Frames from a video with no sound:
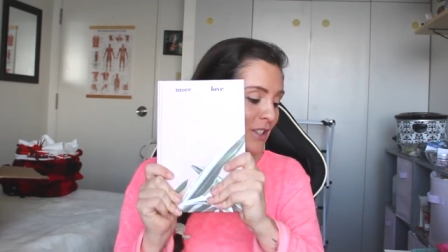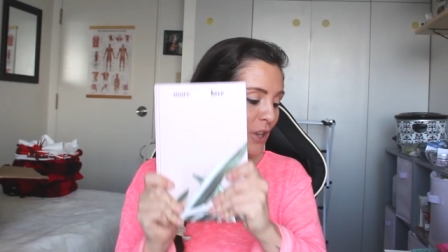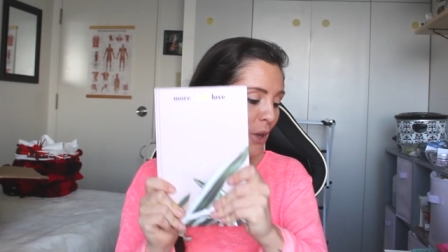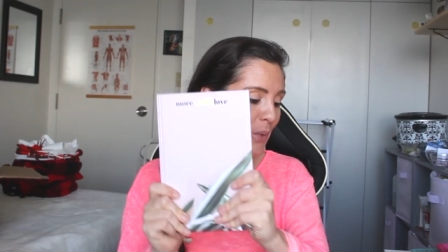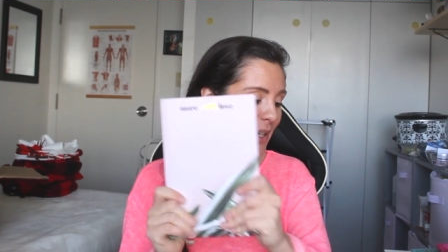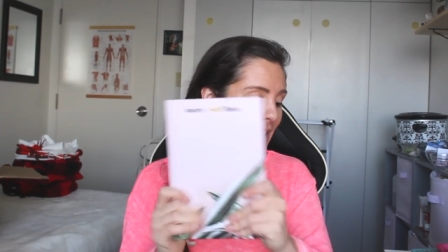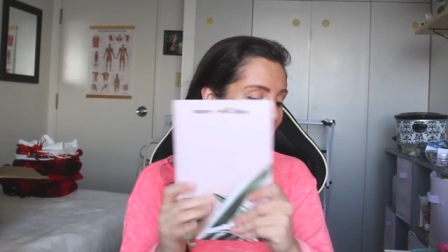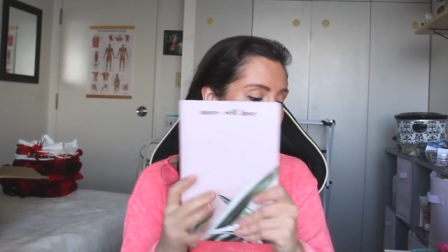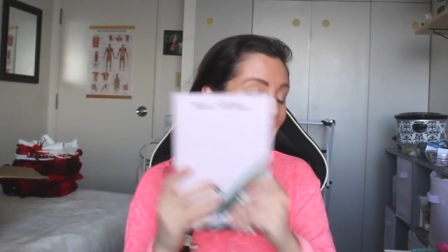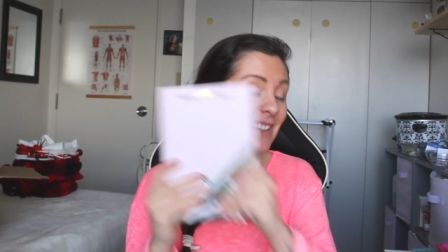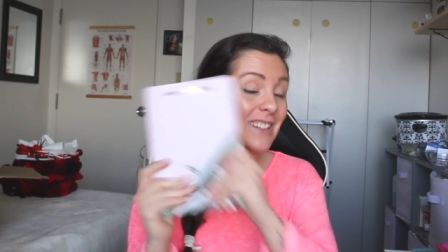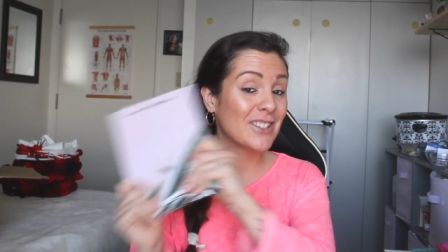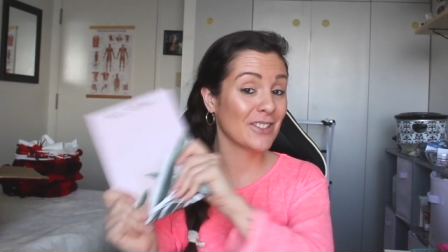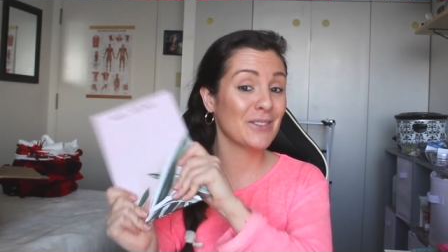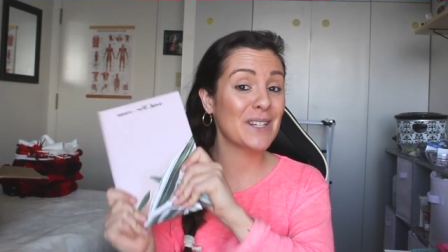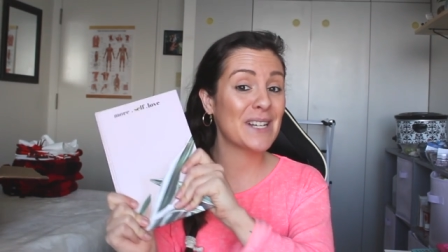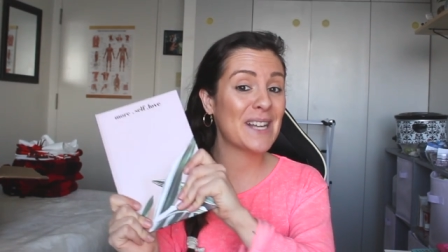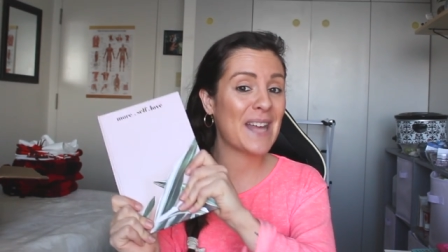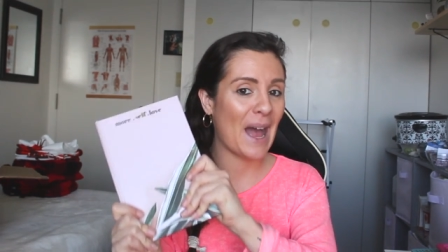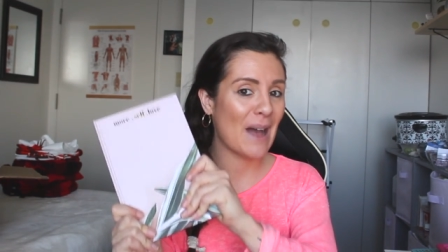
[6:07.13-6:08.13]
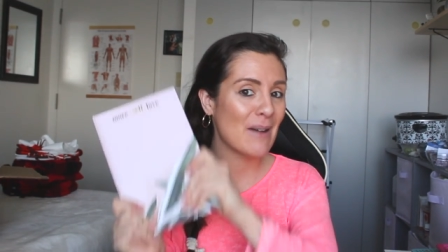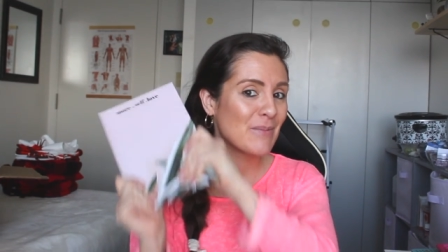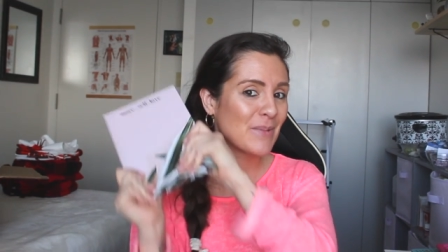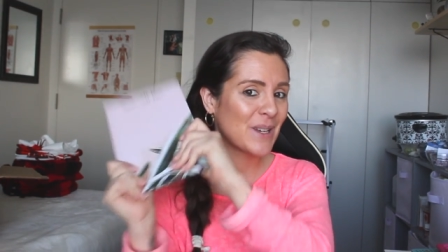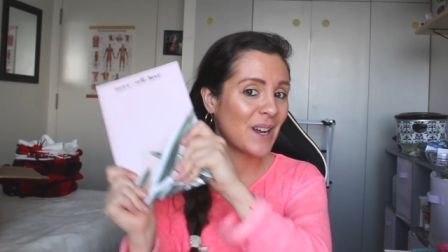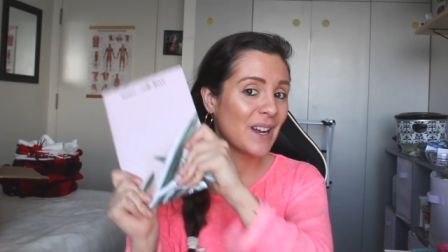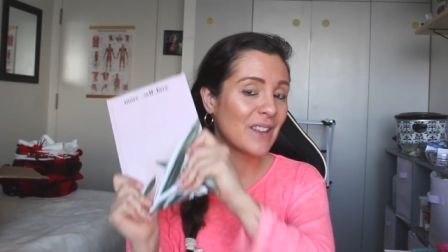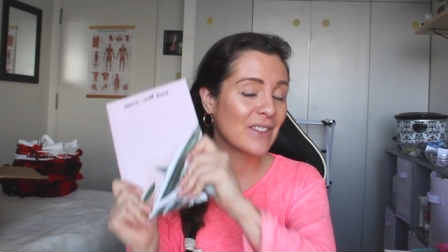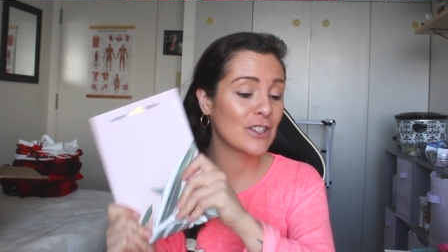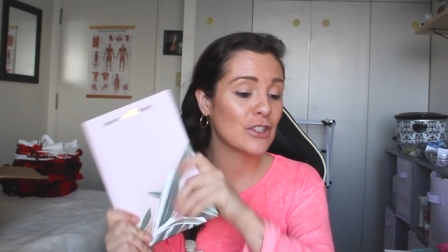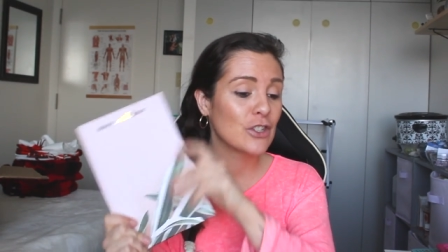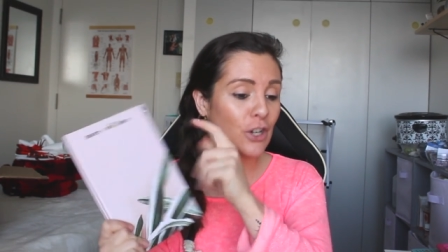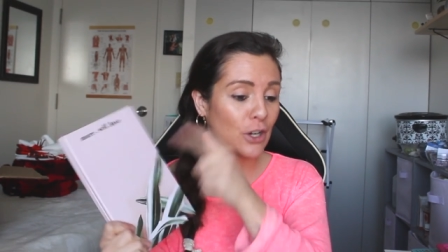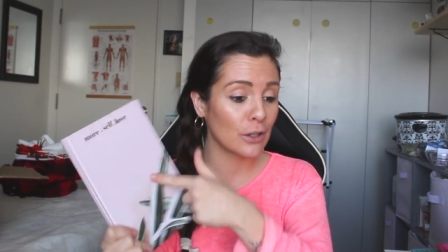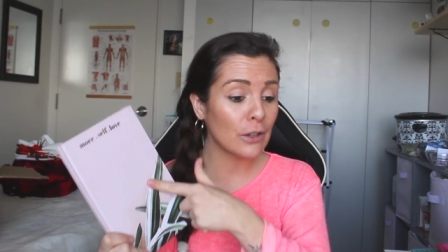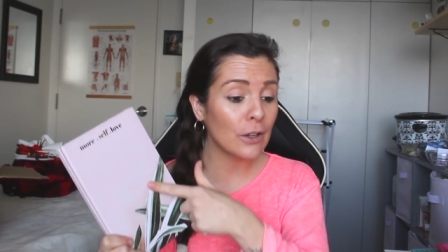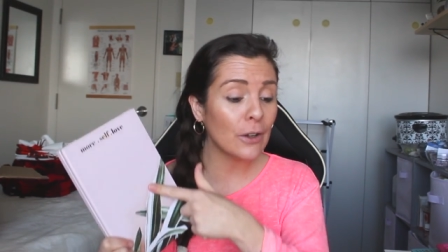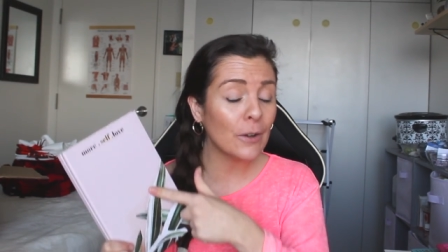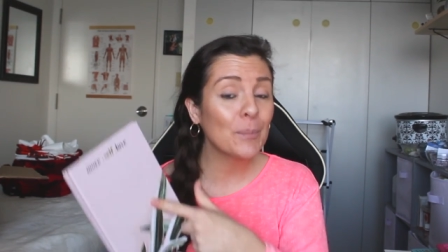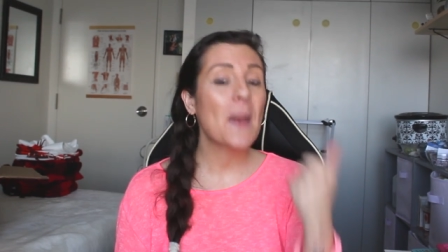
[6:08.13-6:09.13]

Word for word: So we got, to recap, we got the journal,